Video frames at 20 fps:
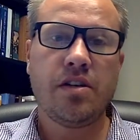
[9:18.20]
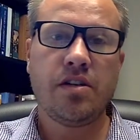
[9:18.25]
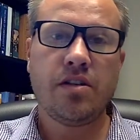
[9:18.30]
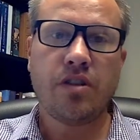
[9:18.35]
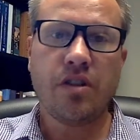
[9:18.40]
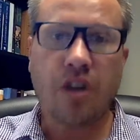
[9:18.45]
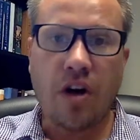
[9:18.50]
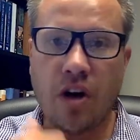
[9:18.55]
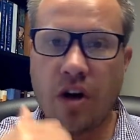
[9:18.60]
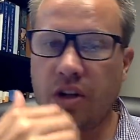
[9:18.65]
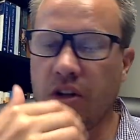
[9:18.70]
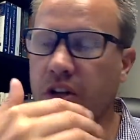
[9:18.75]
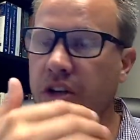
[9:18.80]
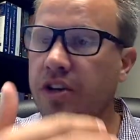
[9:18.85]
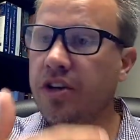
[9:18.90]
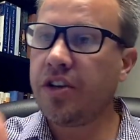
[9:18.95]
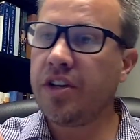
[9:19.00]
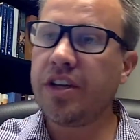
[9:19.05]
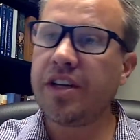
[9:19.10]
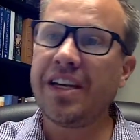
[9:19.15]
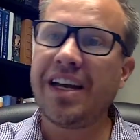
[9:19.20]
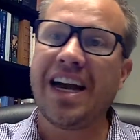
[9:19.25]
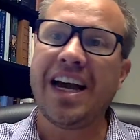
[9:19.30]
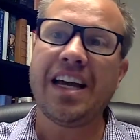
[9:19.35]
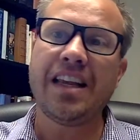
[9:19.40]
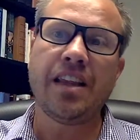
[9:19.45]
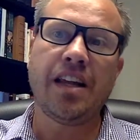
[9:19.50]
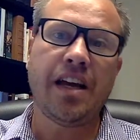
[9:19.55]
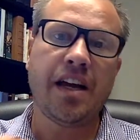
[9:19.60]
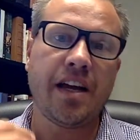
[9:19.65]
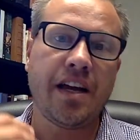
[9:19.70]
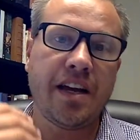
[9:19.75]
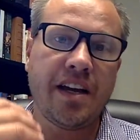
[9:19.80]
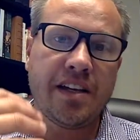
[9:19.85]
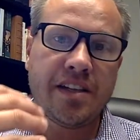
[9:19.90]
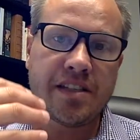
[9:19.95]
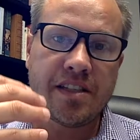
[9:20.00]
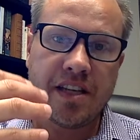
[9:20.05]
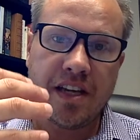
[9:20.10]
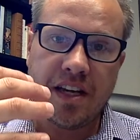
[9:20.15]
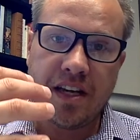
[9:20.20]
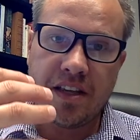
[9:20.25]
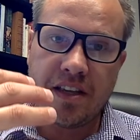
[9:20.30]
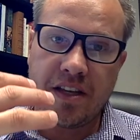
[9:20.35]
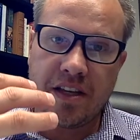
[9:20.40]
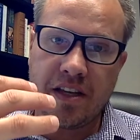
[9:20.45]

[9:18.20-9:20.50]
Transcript: all under the guidelines and